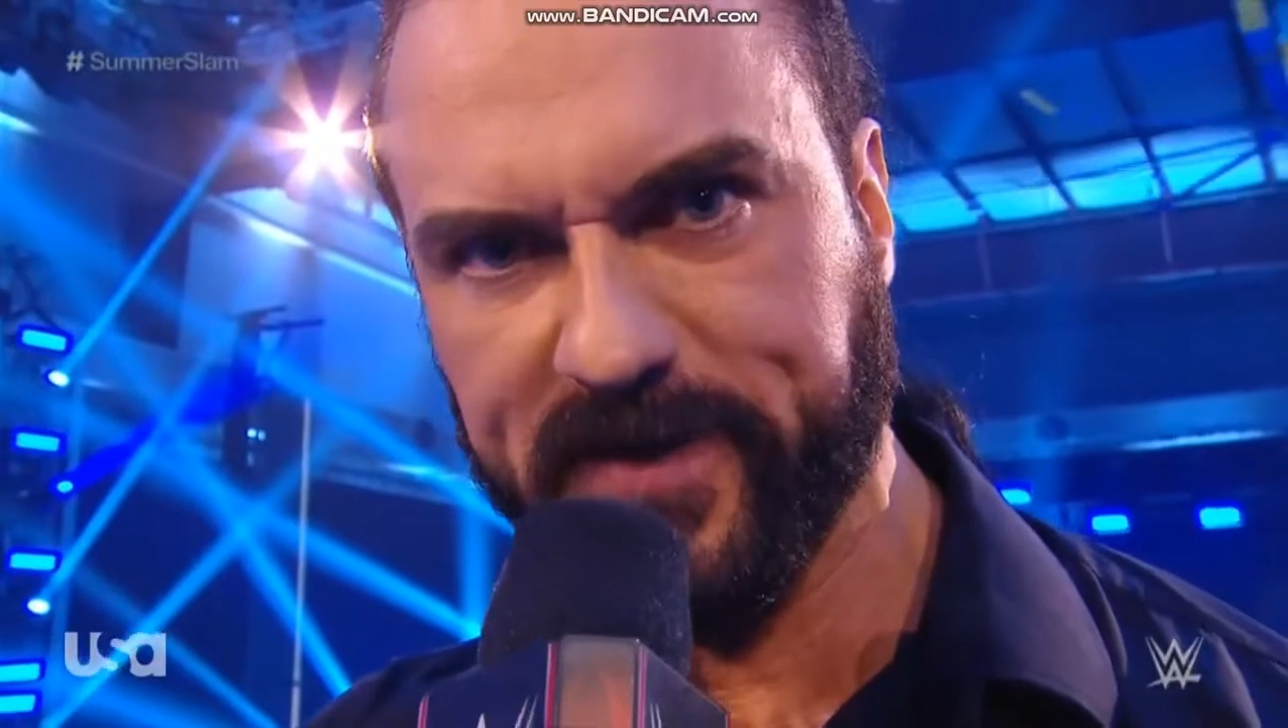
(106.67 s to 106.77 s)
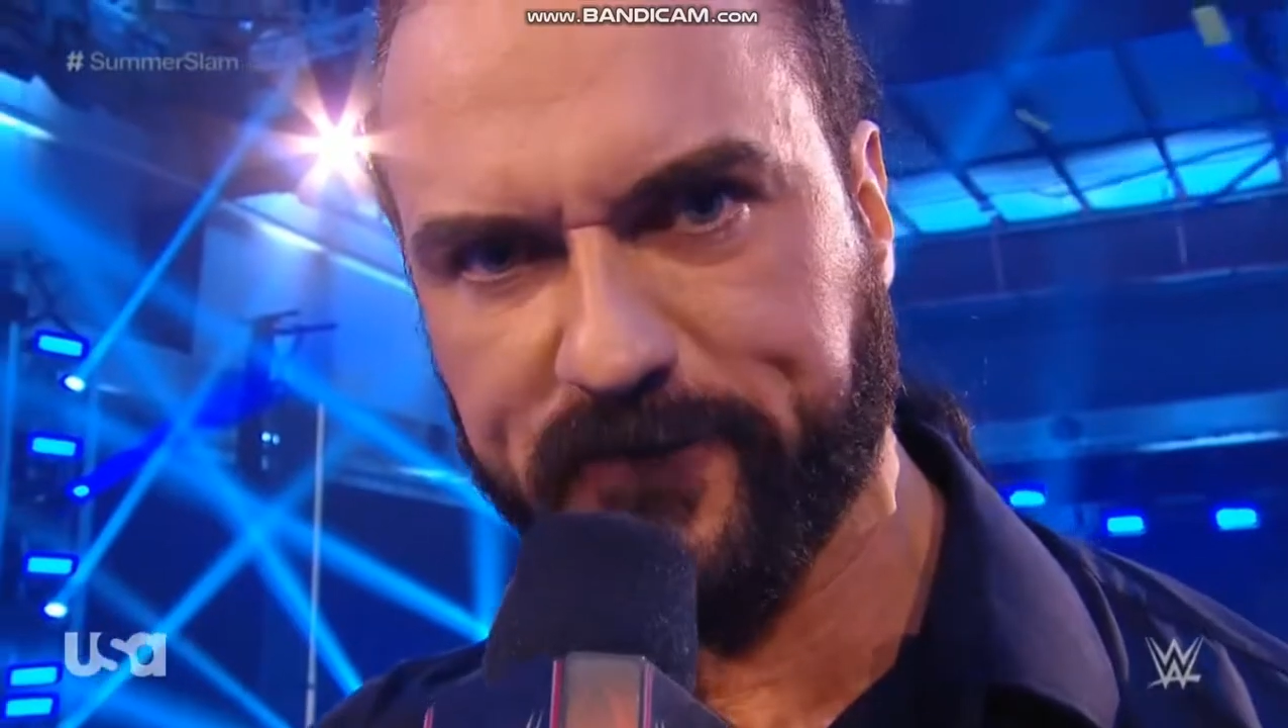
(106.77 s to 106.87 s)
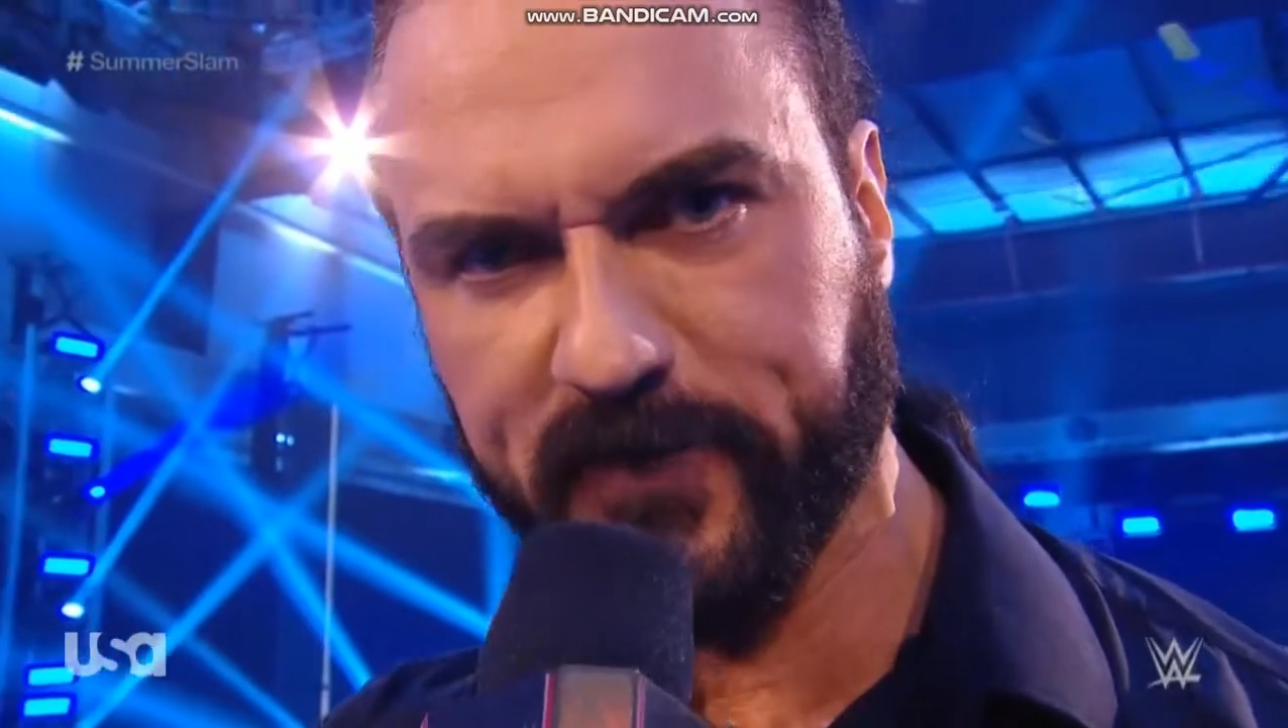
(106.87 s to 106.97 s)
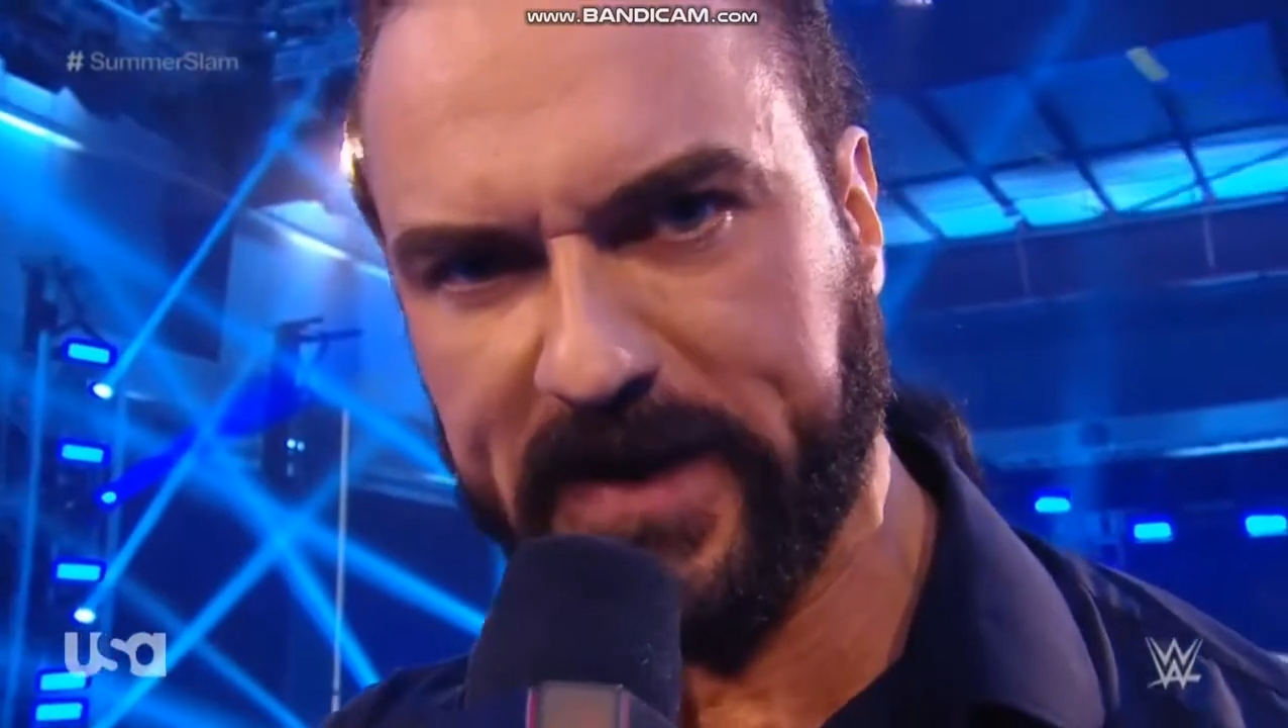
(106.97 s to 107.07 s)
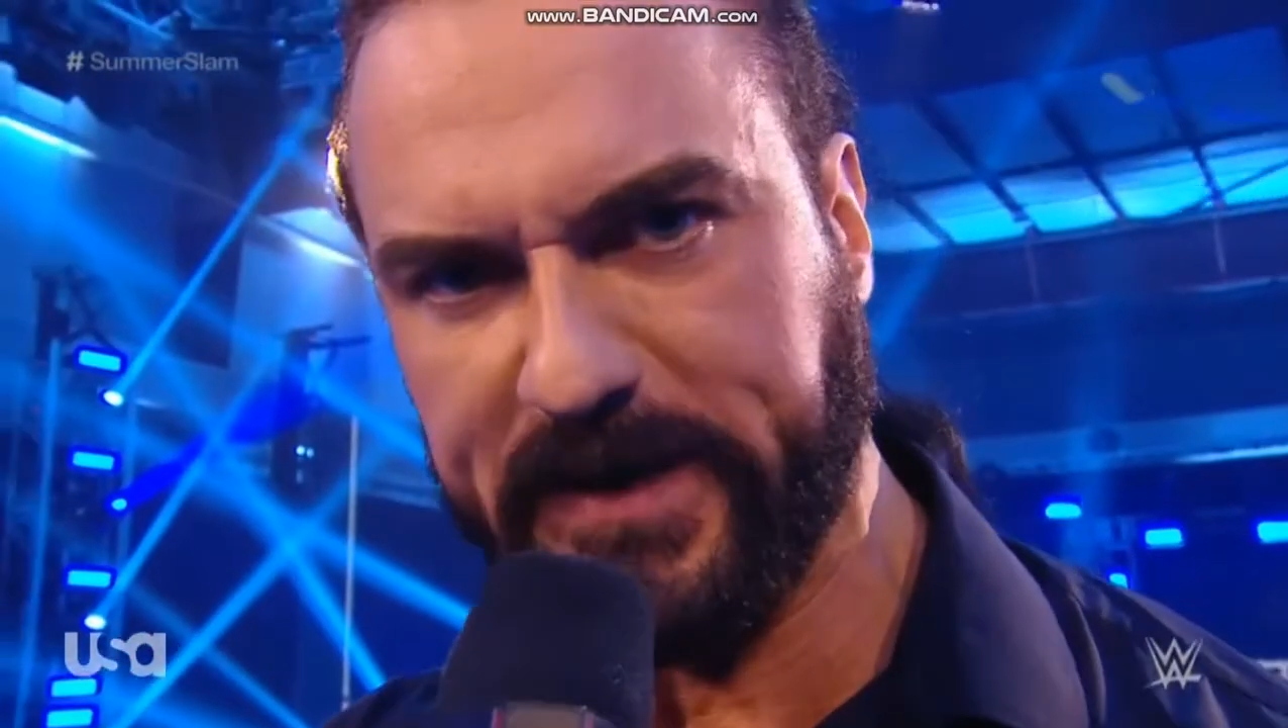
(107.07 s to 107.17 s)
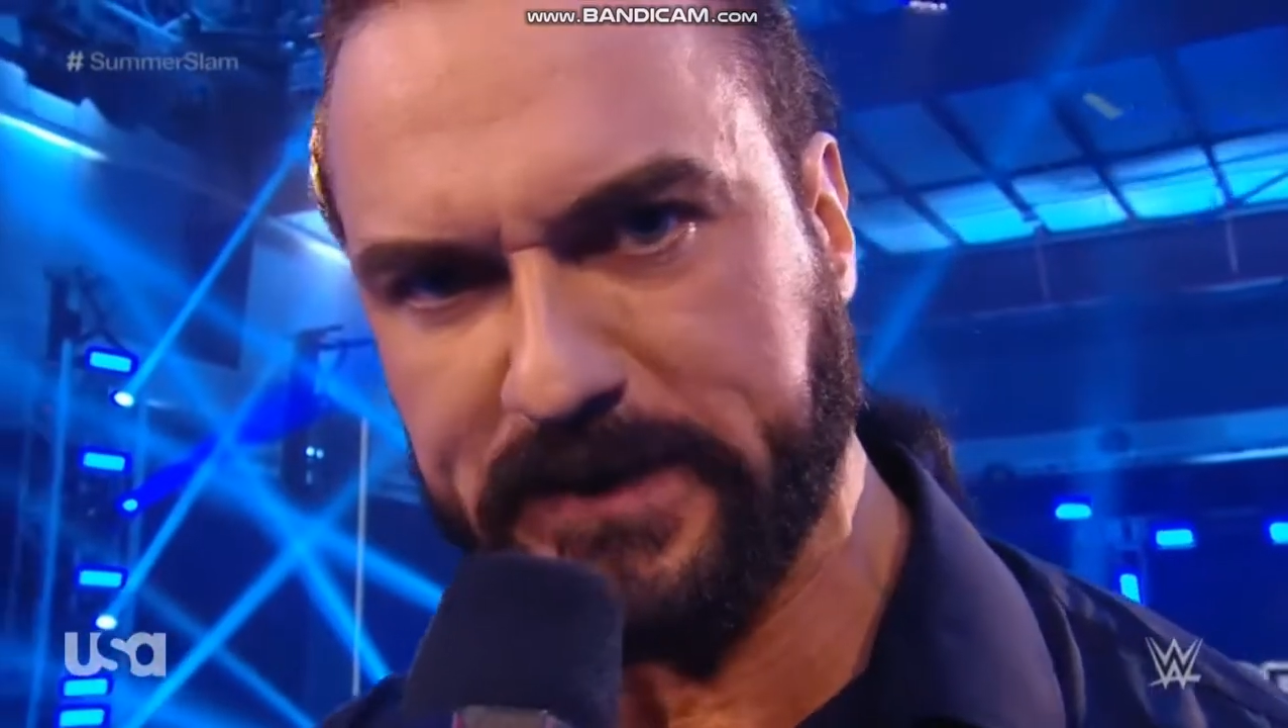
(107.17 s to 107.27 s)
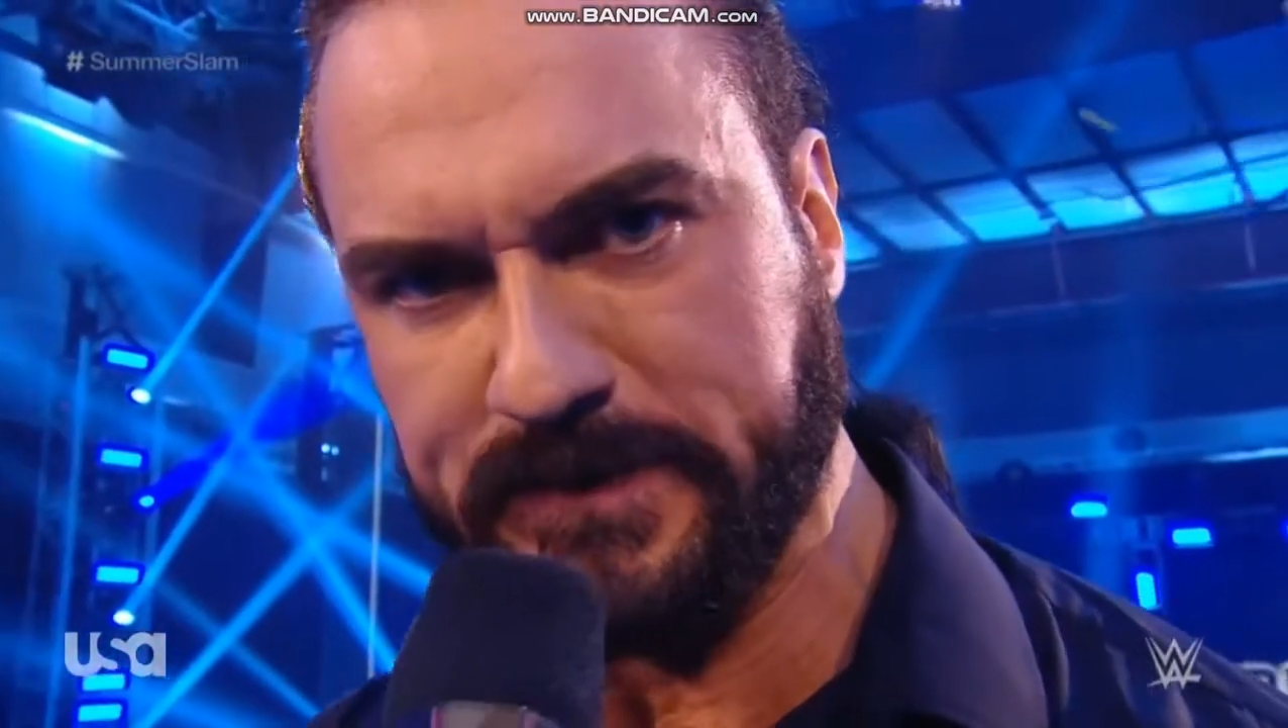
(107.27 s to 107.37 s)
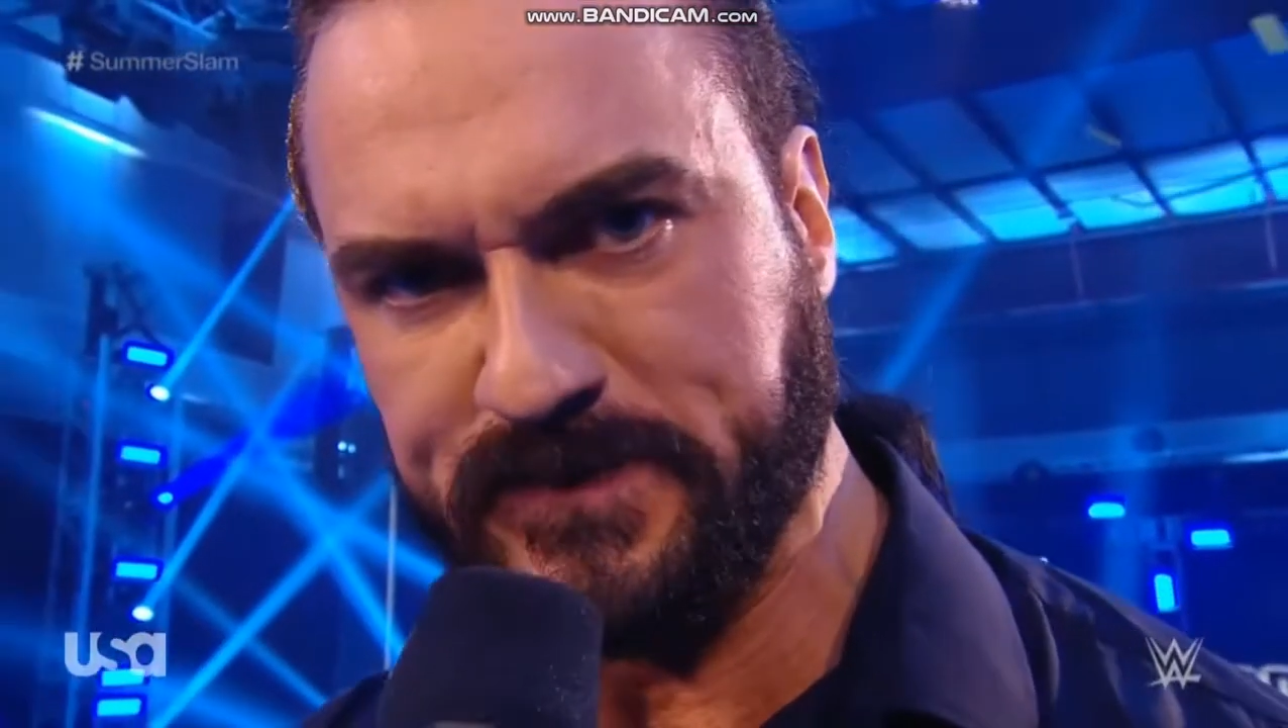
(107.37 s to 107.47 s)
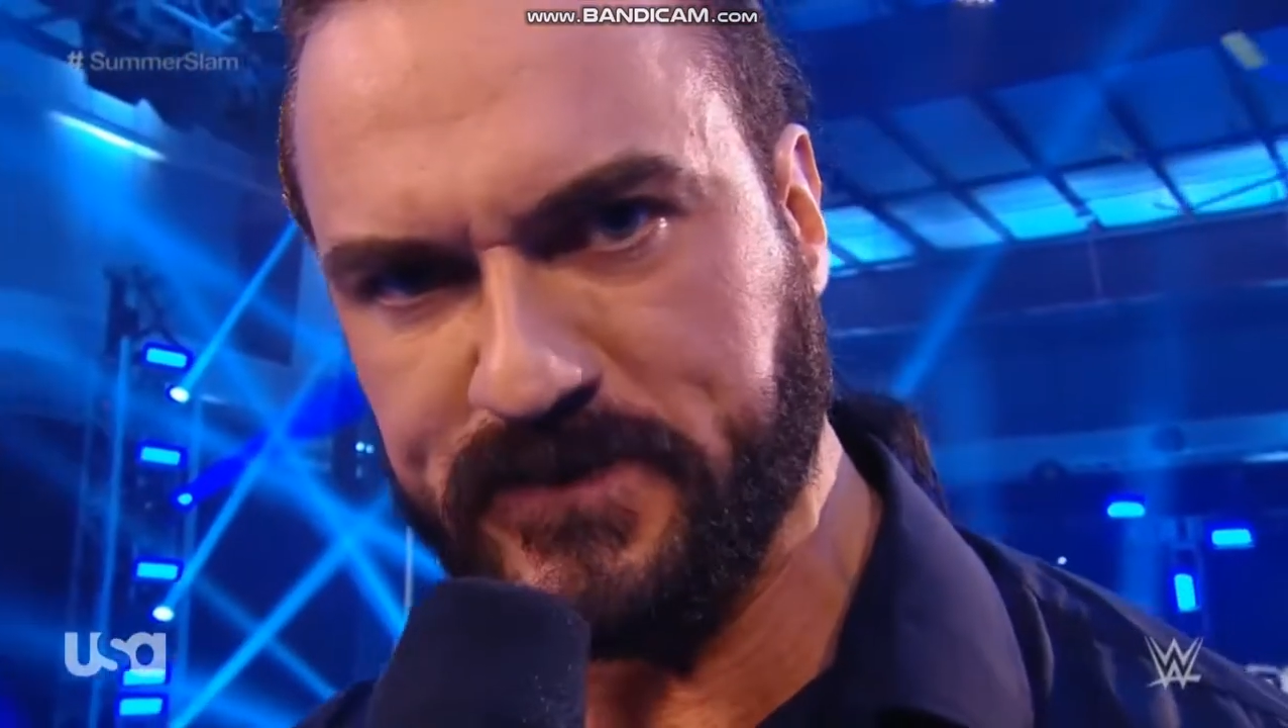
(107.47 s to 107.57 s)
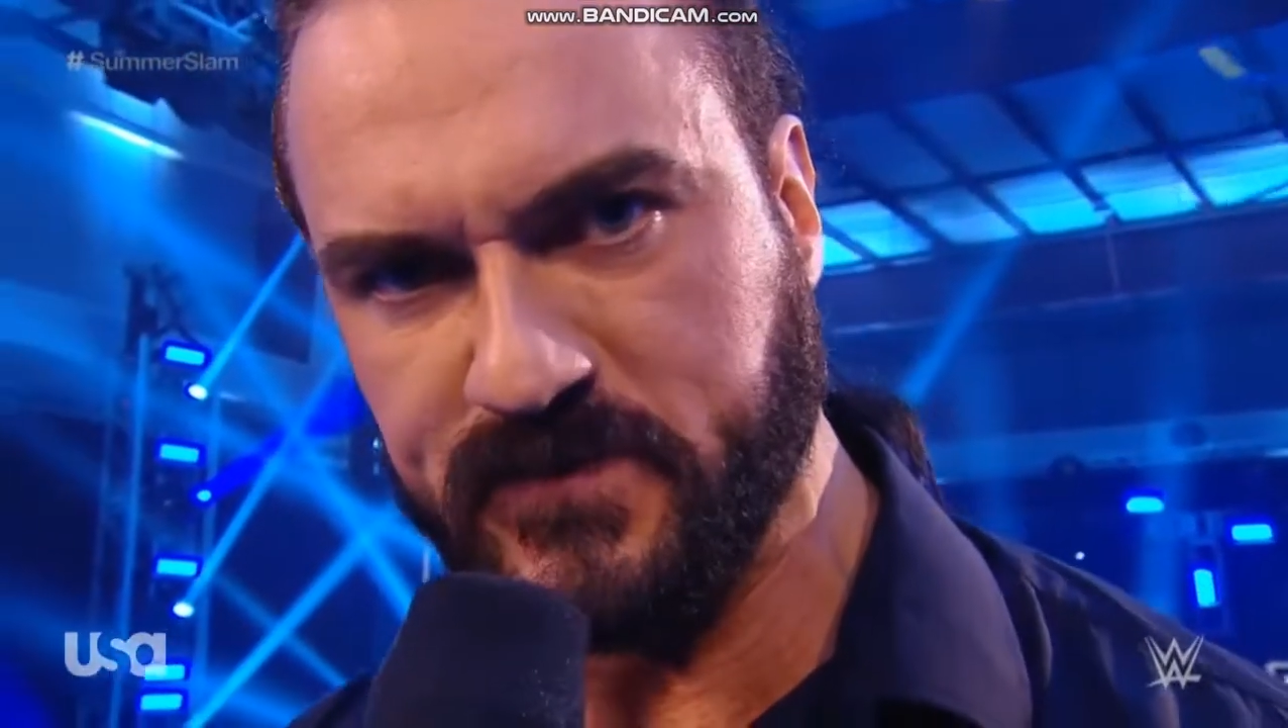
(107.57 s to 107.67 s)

Ric Flair.